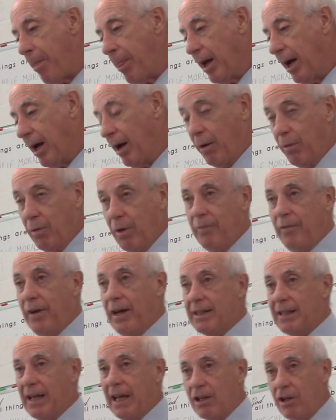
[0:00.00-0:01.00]
if I
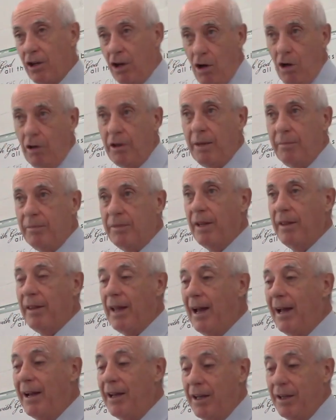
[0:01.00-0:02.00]
say called him to
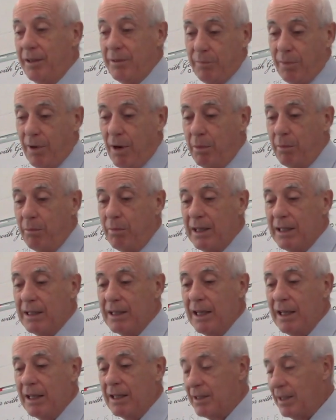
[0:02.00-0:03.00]
that, he probably
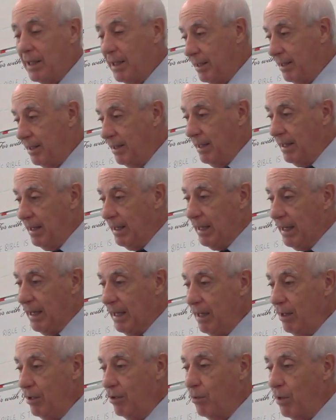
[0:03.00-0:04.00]
did.
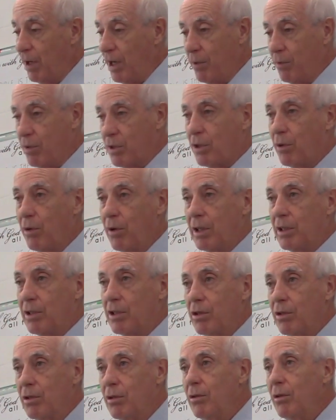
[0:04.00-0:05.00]
He knew what he was going to
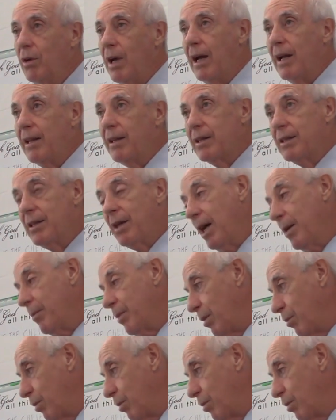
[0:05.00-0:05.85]
do at the time. It